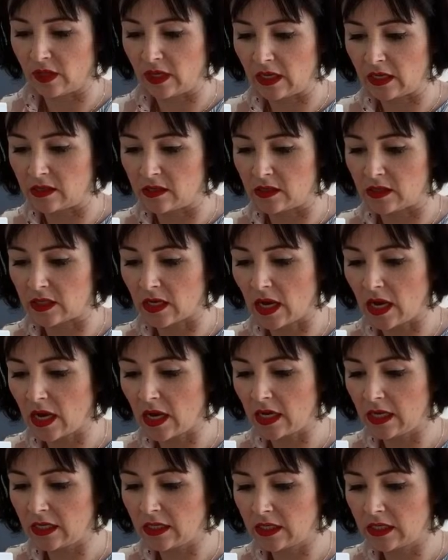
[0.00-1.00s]
the
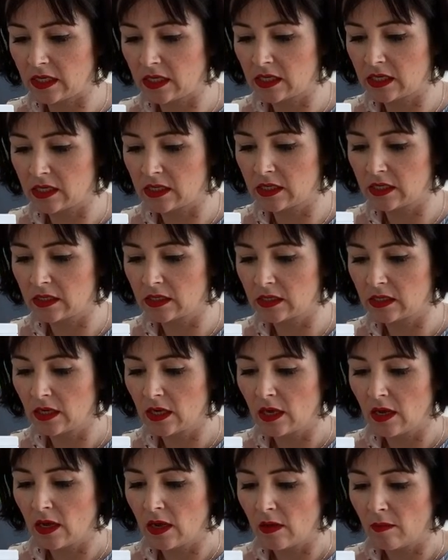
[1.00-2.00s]
inside.
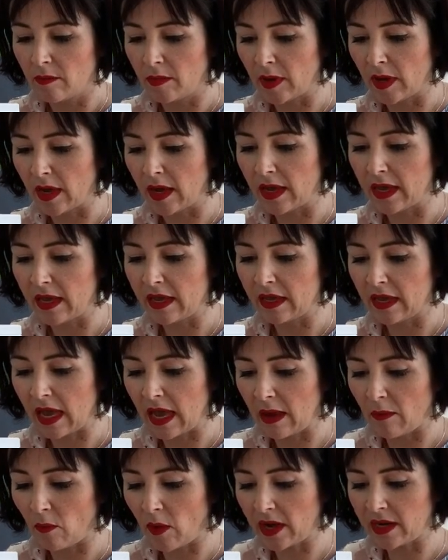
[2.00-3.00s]
But
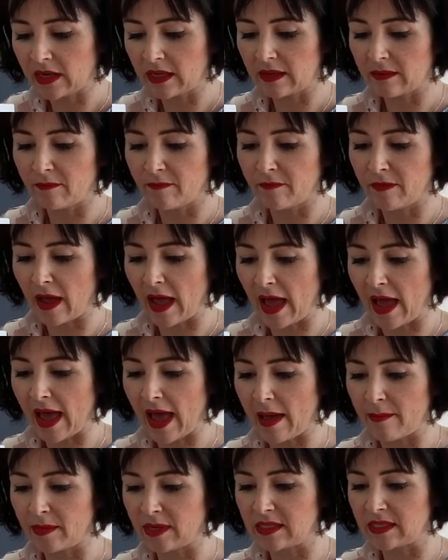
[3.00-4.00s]
when a
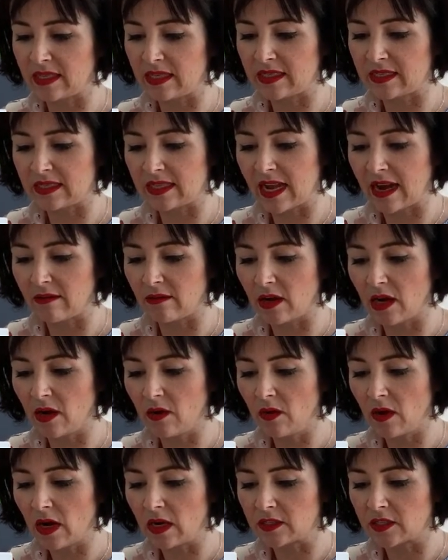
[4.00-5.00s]
hem is this
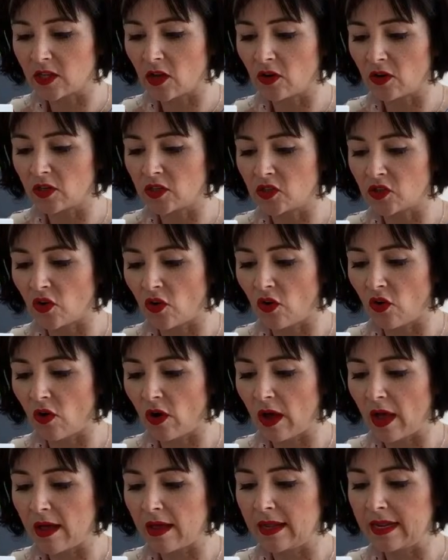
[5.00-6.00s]
narrow, as long as
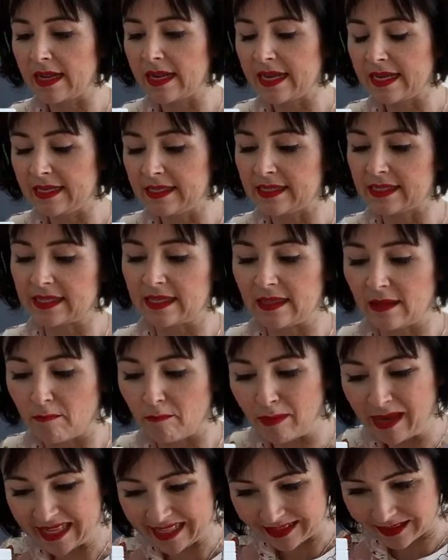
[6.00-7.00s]
you're at least in the
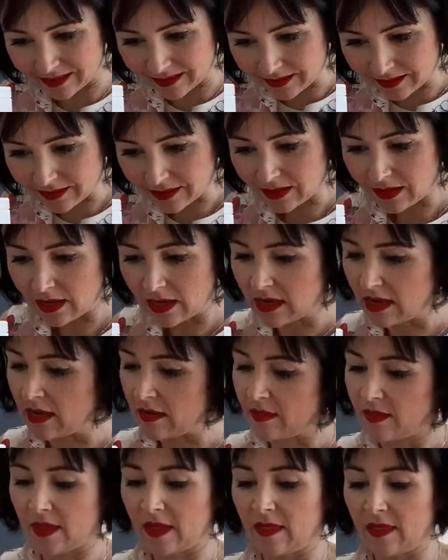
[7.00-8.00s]
middle,
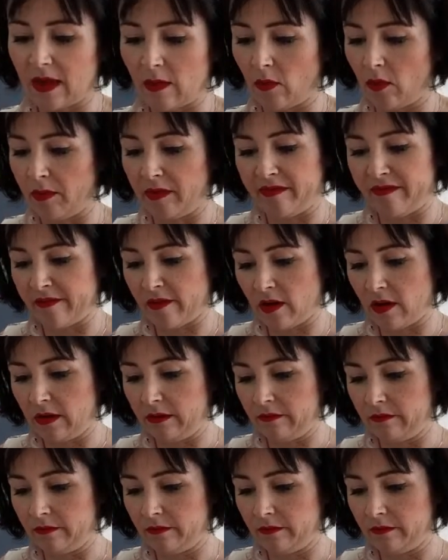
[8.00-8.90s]
then that will be fine.